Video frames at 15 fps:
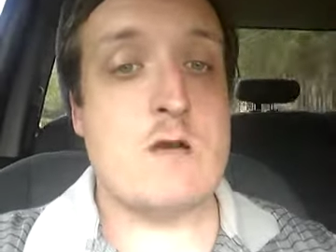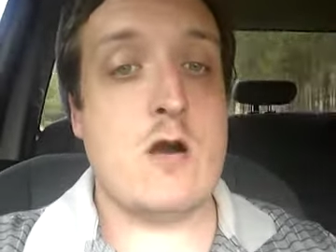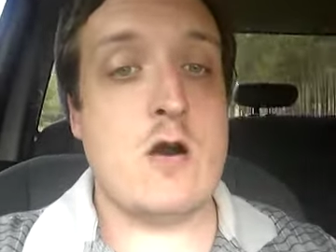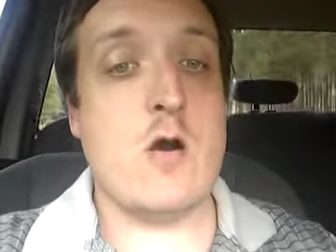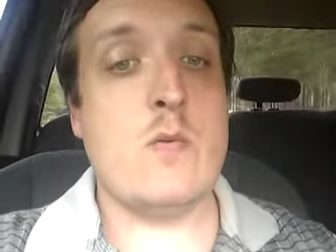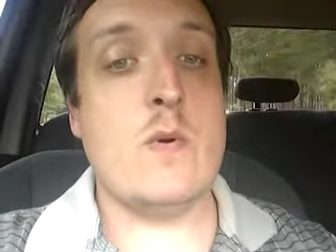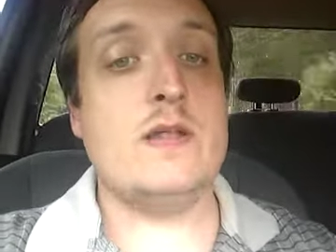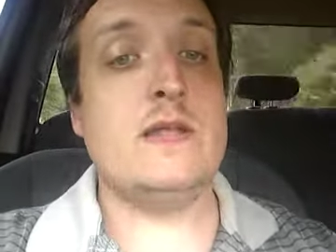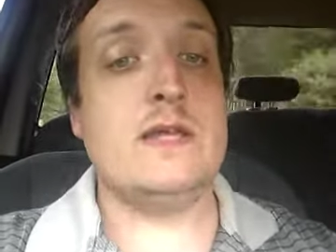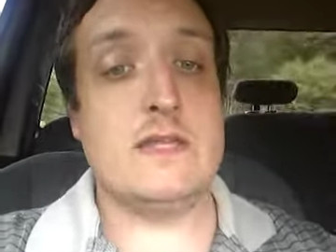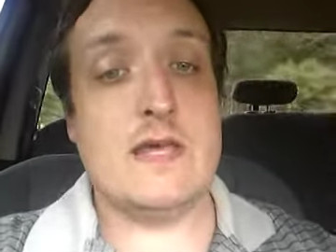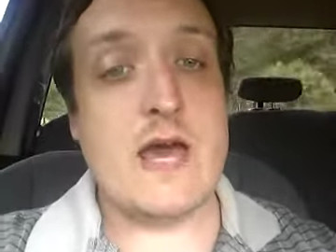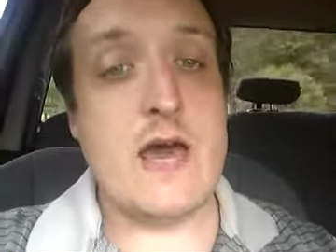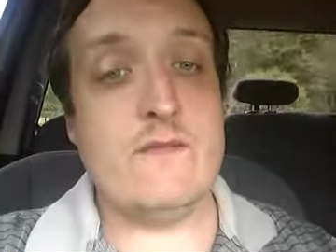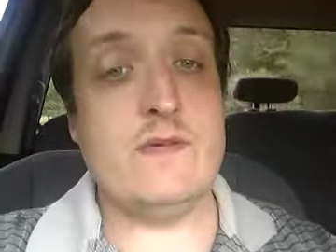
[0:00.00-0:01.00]
Only way to get to
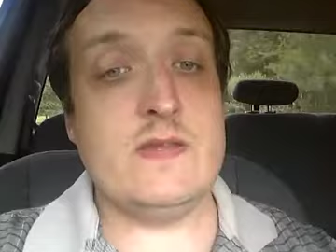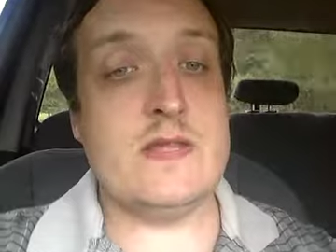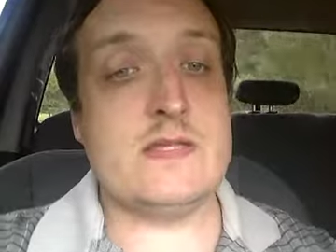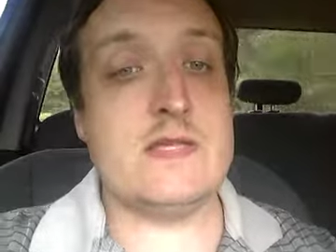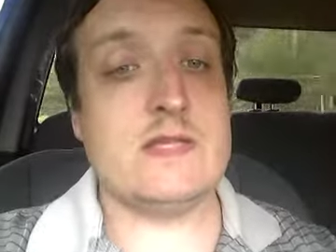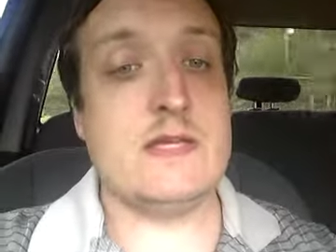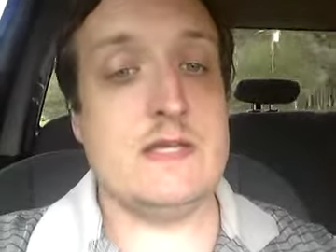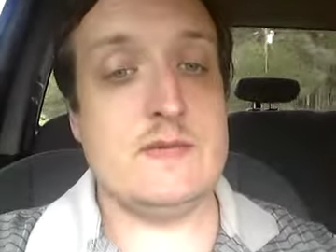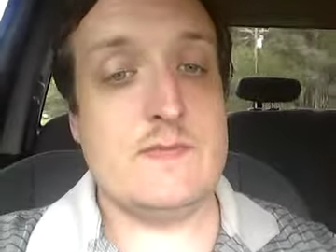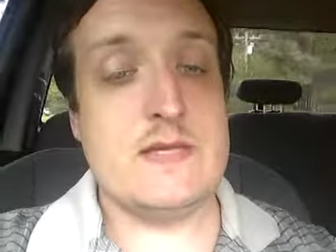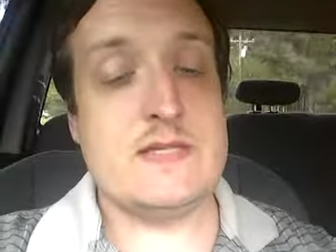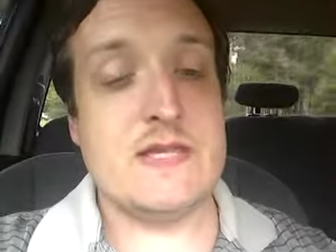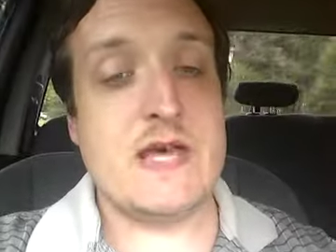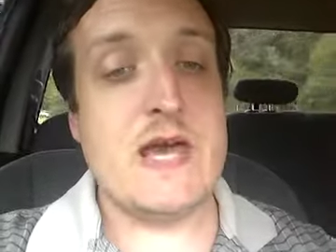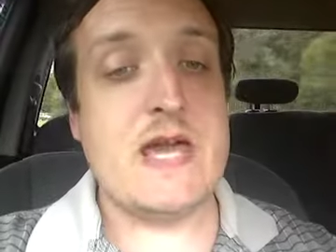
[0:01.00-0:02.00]
heaven to get, be
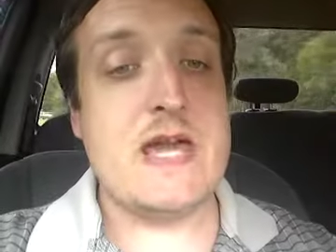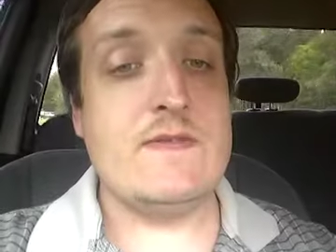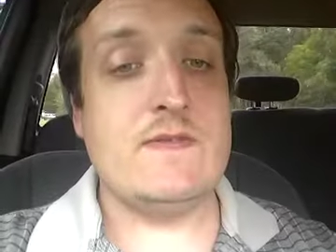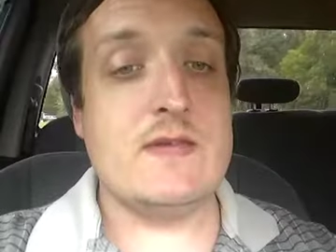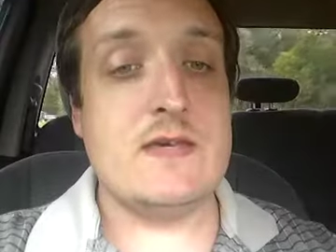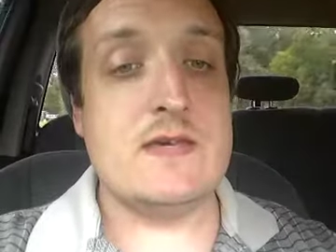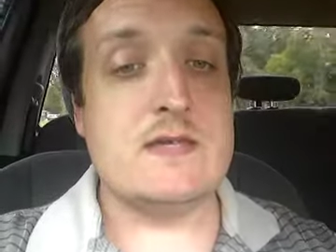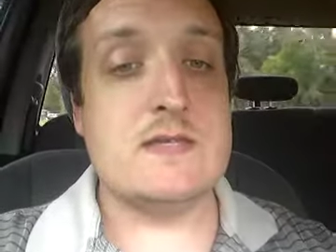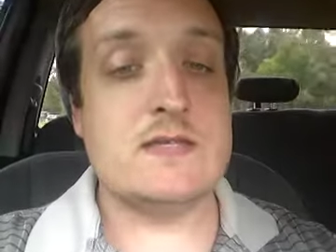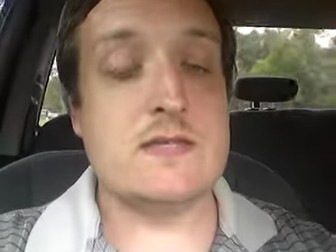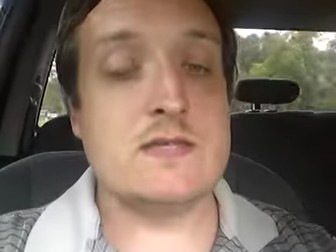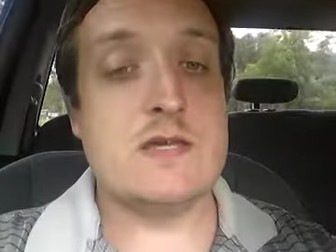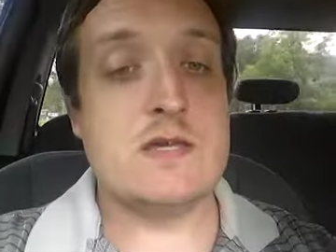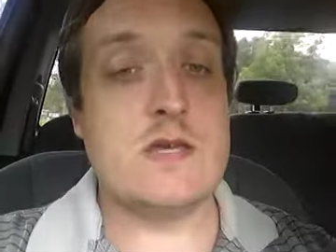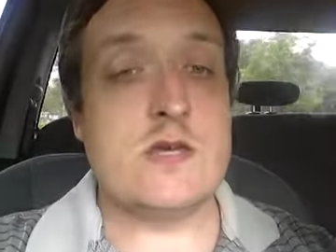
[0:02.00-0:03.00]
saved is
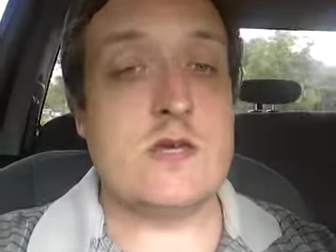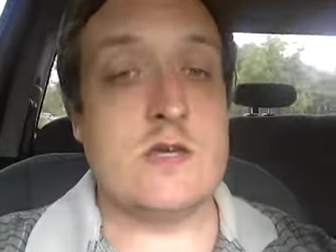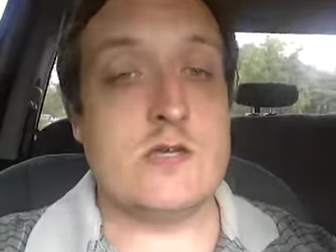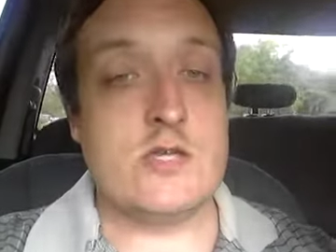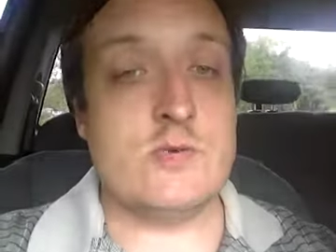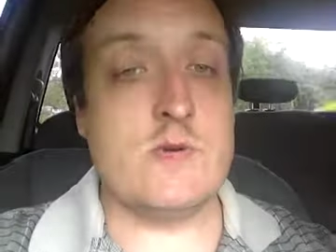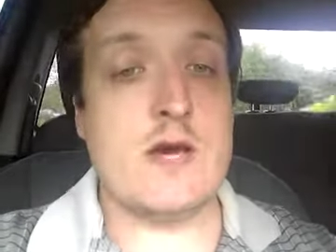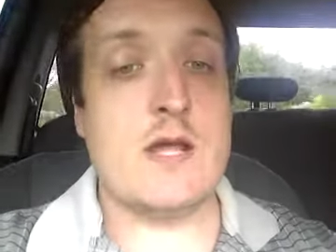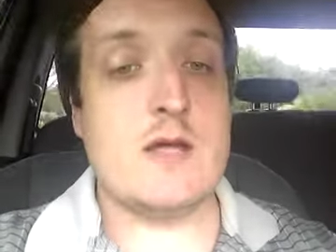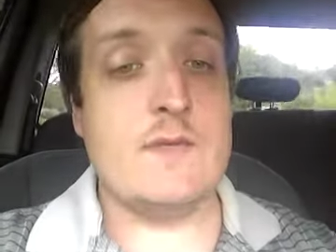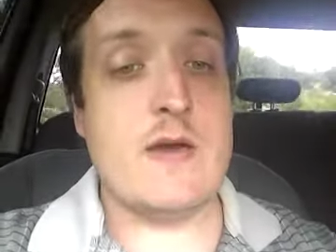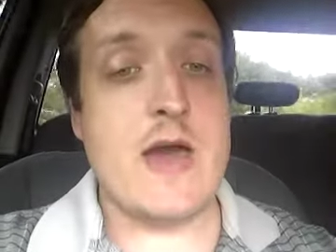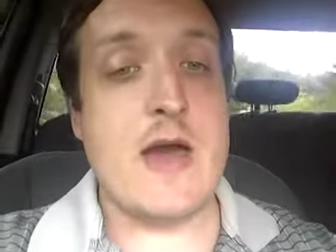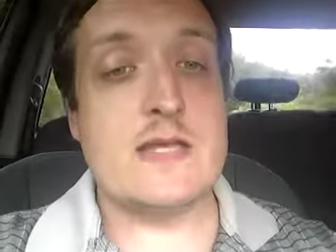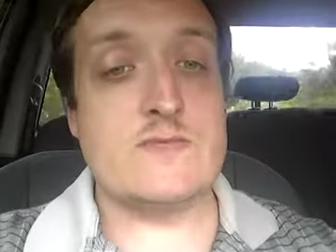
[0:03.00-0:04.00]
you gotta
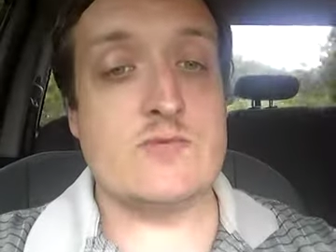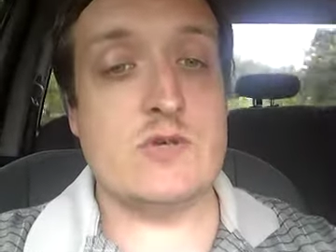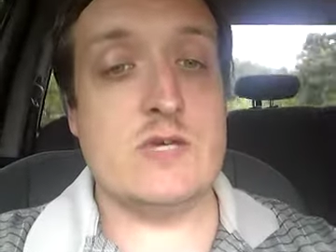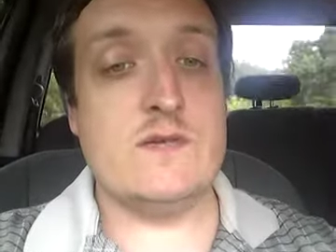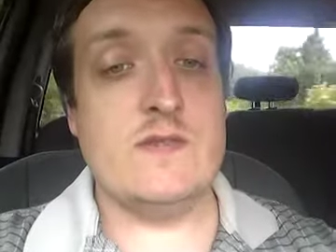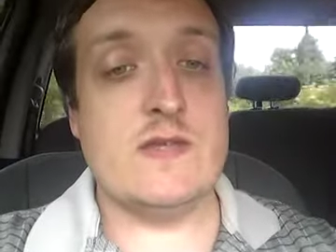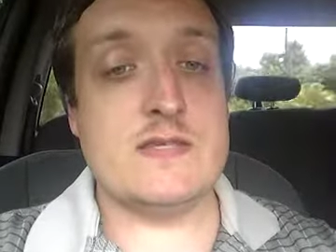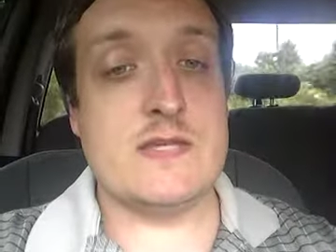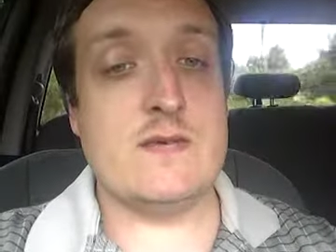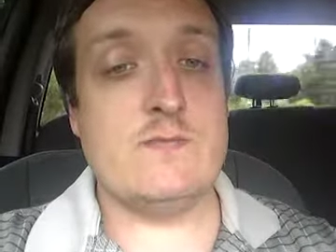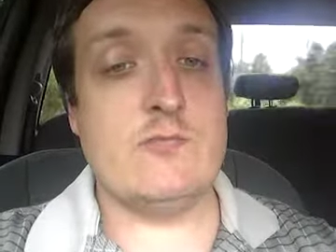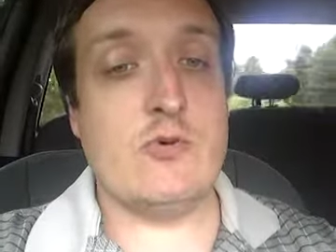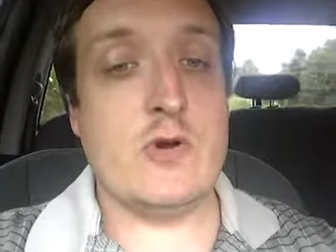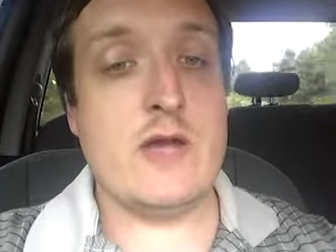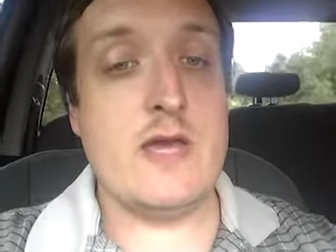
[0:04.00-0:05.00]
ask forgiveness and
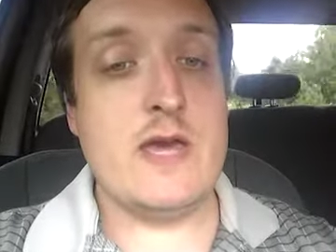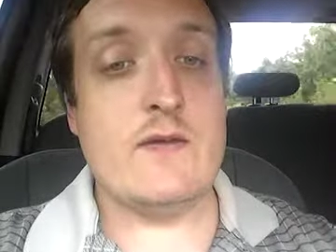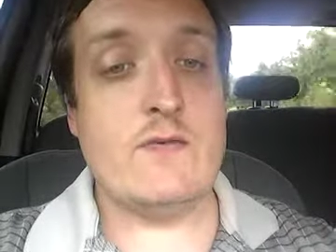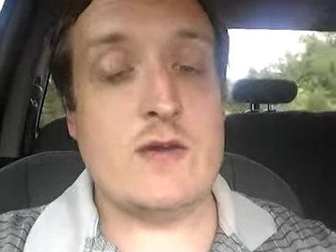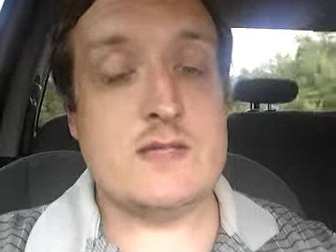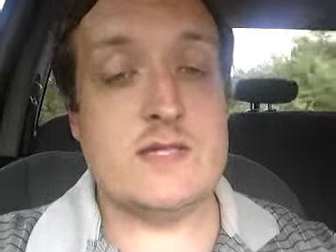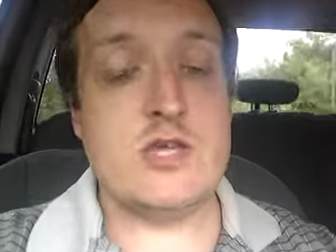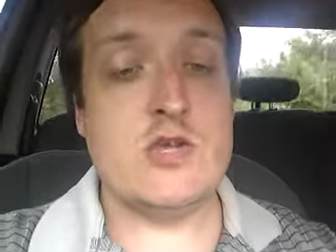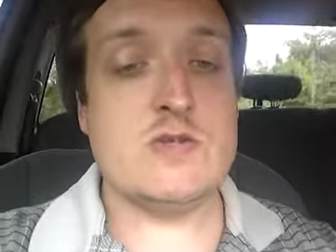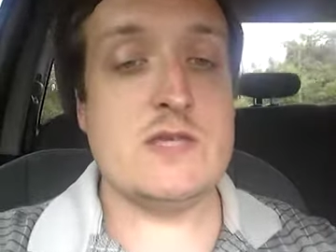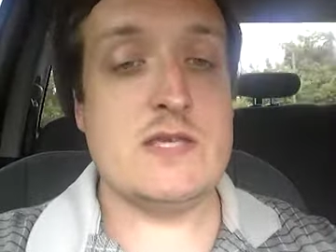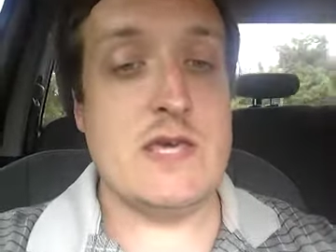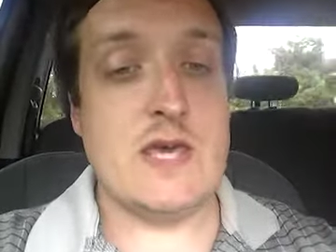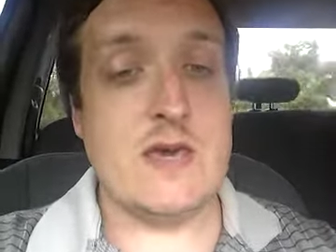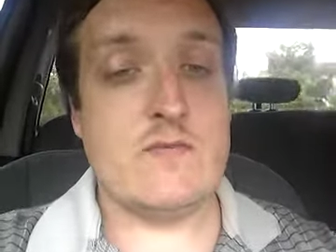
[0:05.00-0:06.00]
pray every, continuously
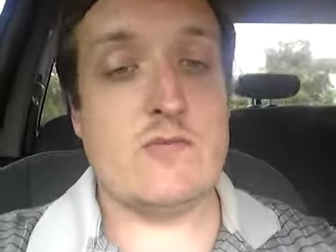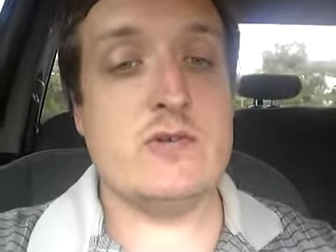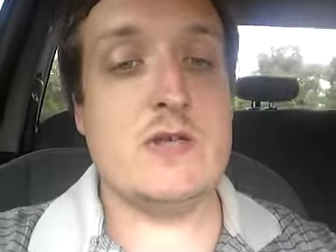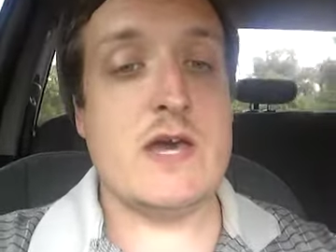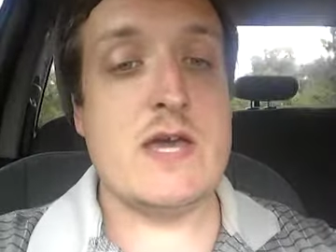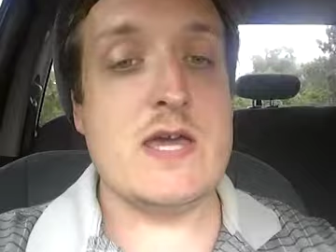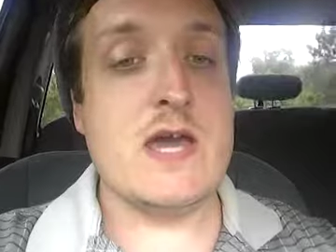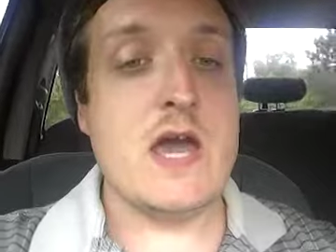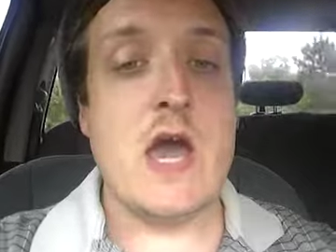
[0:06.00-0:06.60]
every day.